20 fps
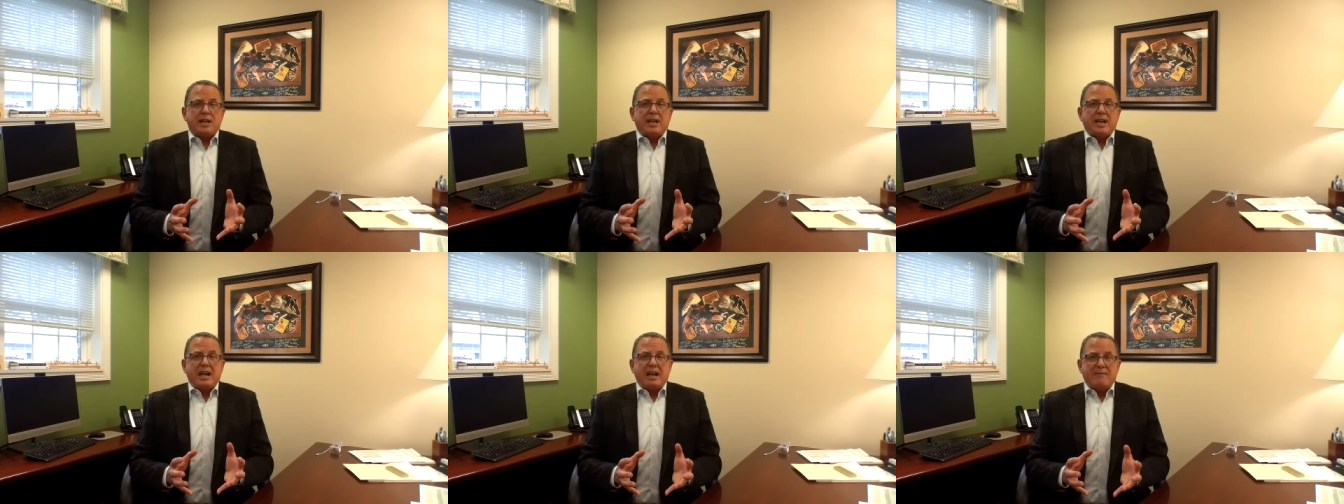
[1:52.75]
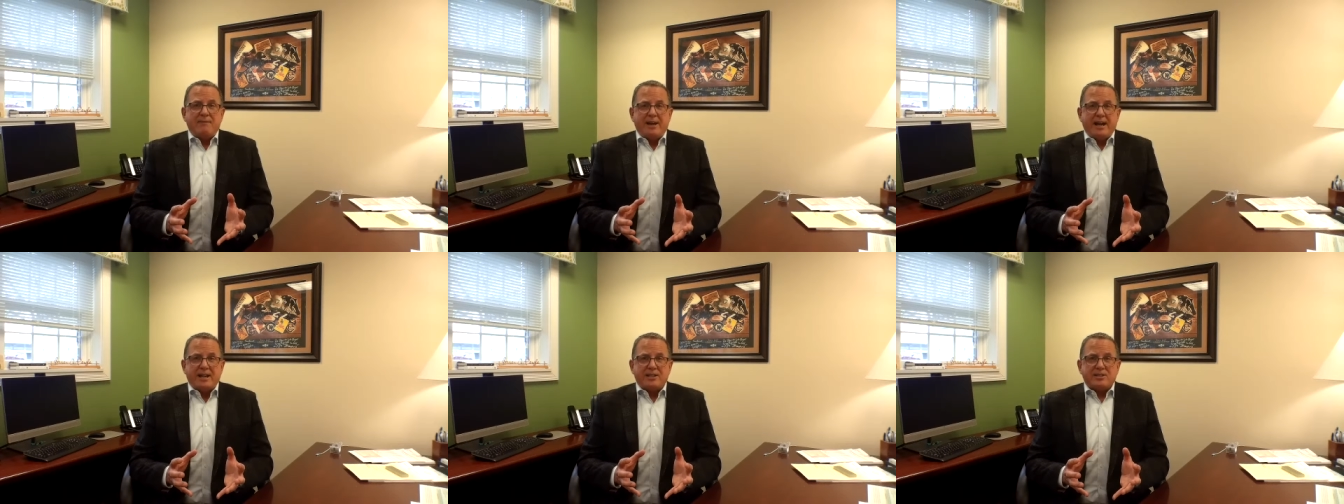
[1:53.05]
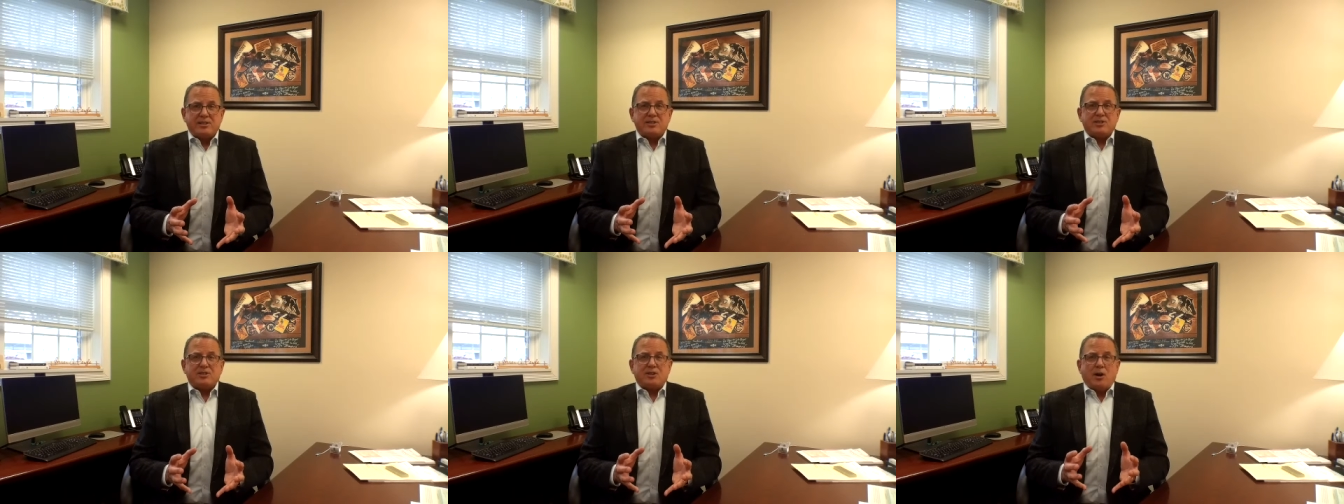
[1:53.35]
have
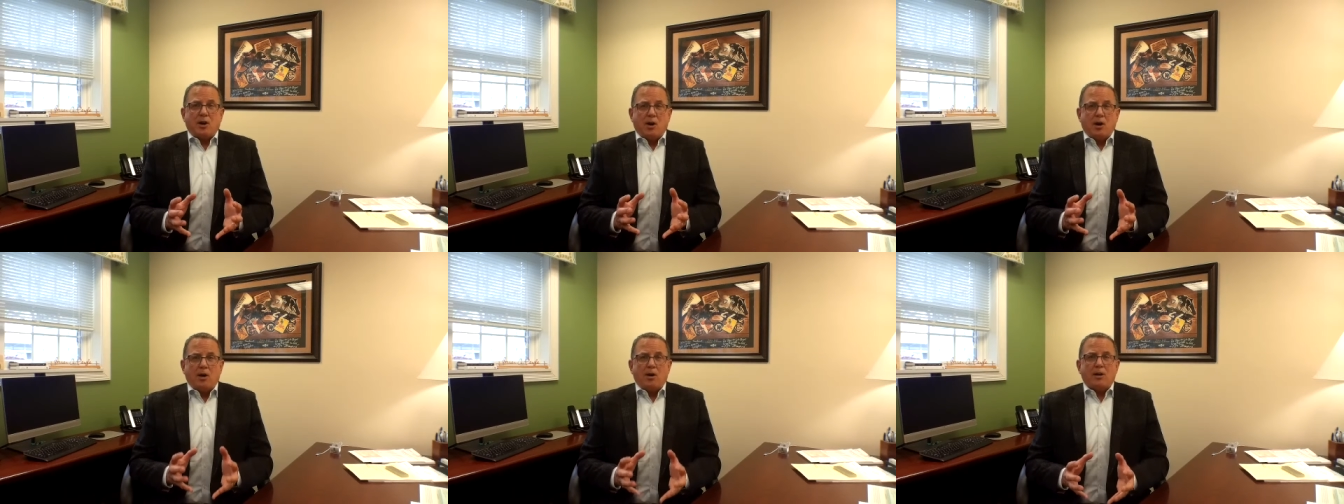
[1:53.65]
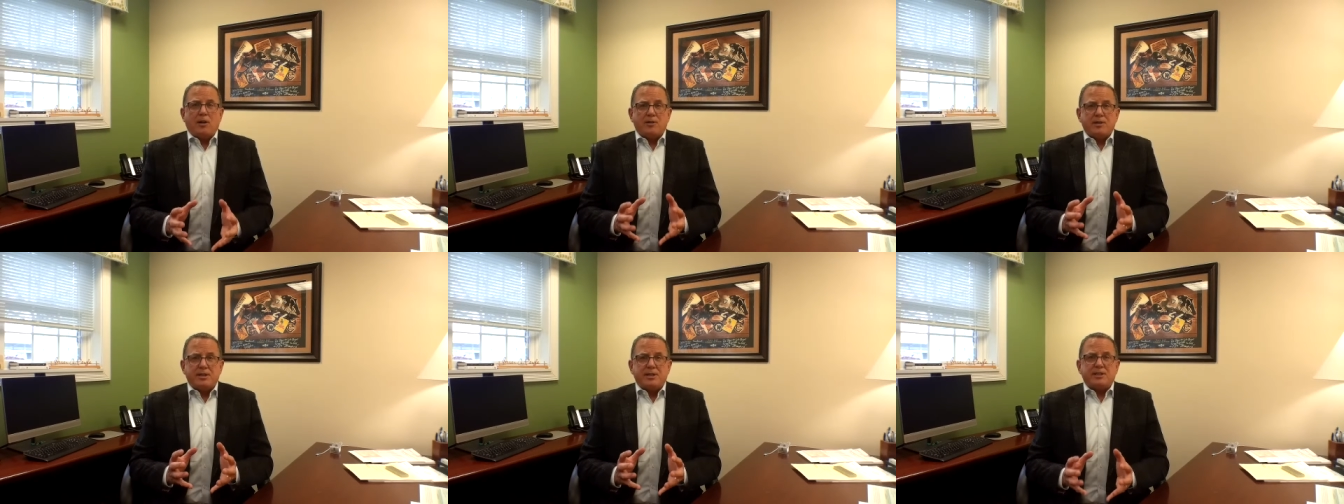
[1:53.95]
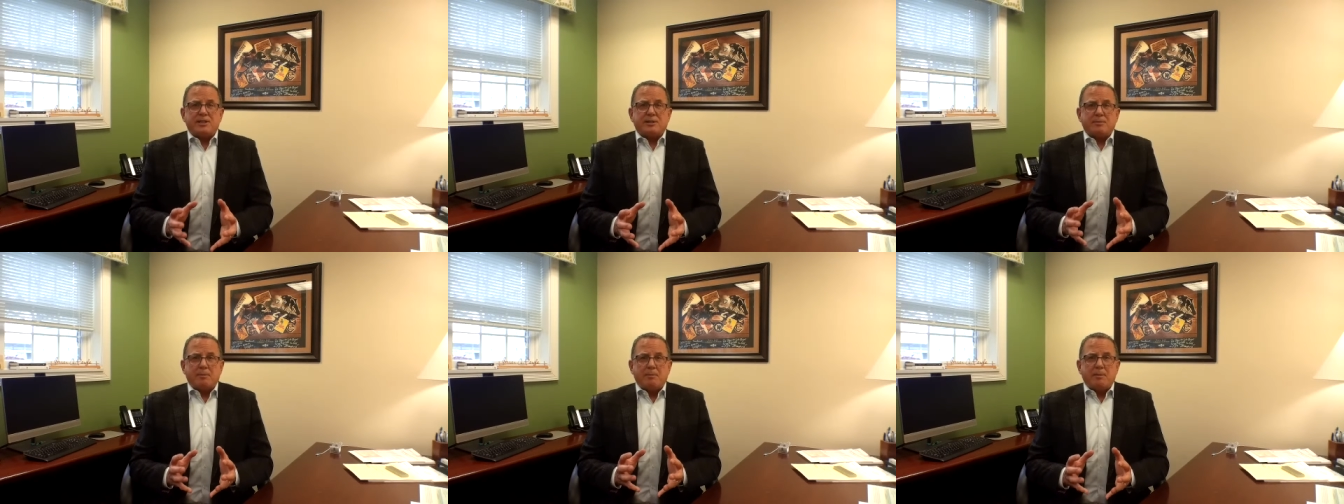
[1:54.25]
access to all of these
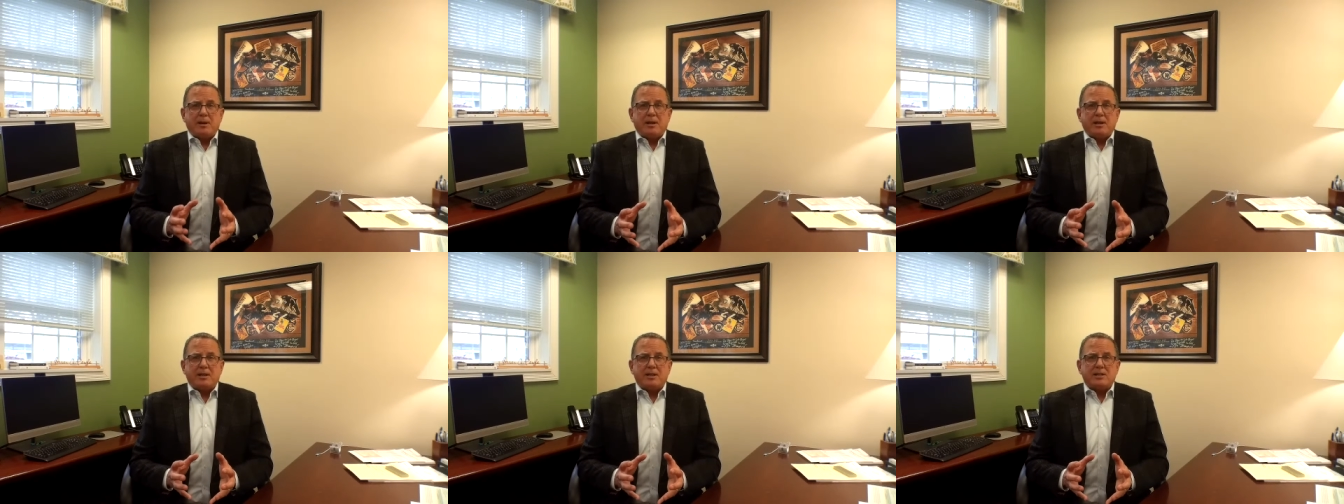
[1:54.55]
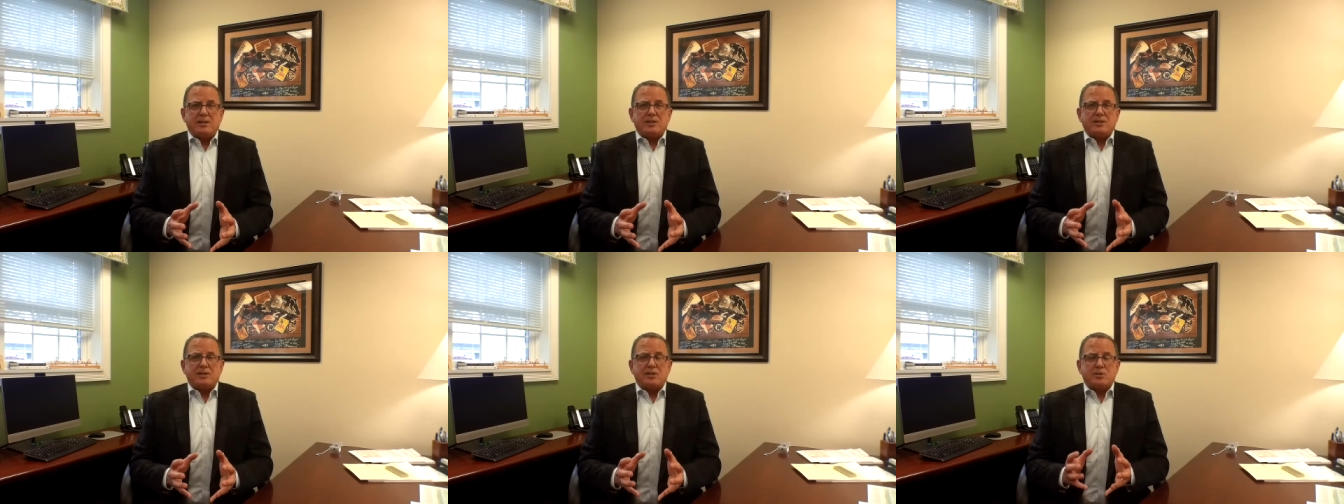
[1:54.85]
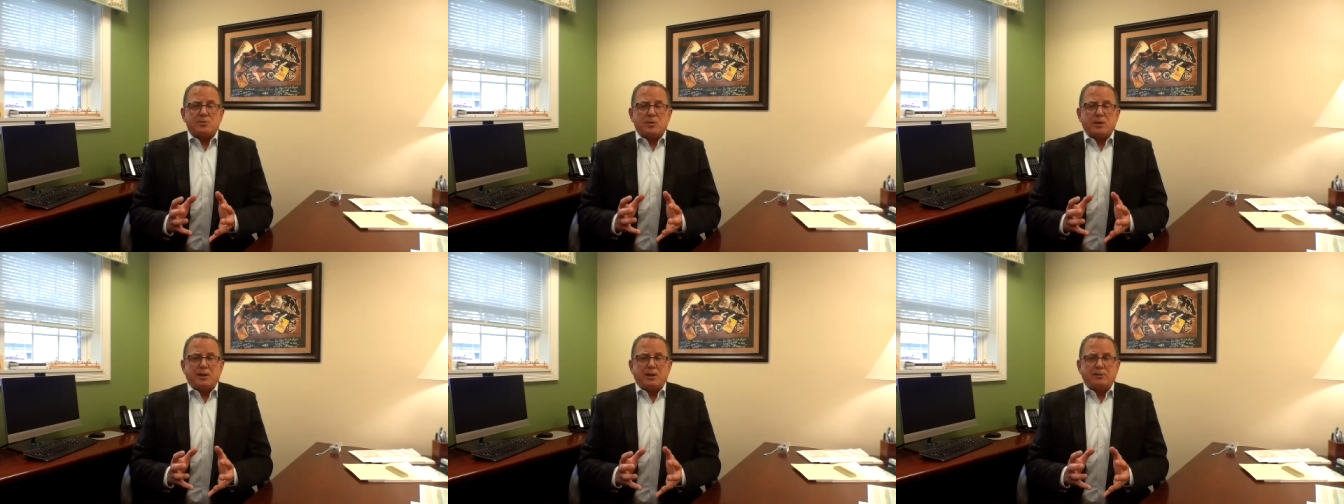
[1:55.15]
amenities as
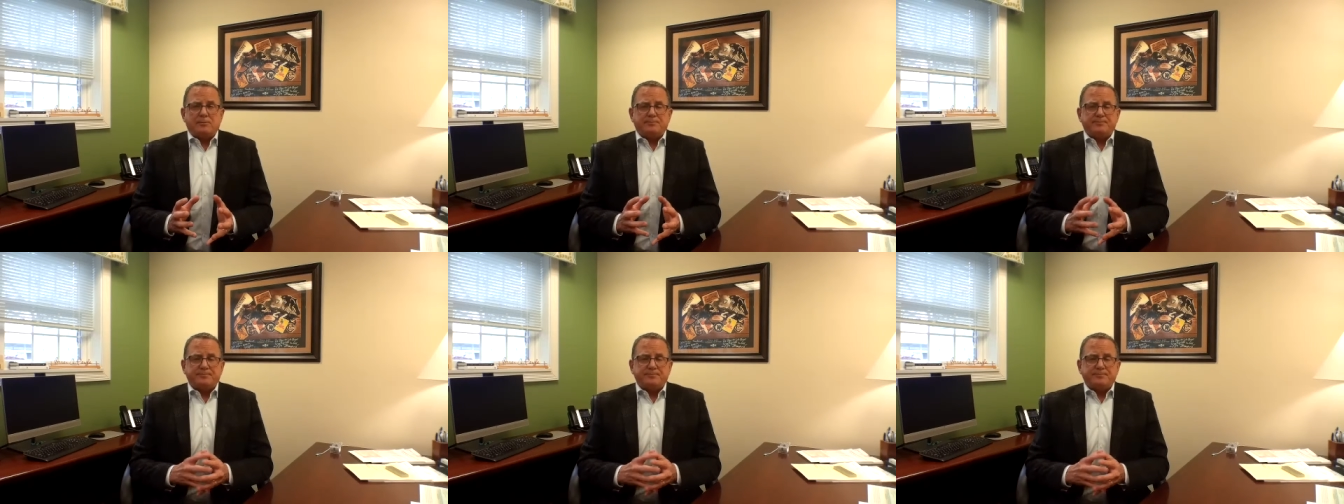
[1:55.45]
well.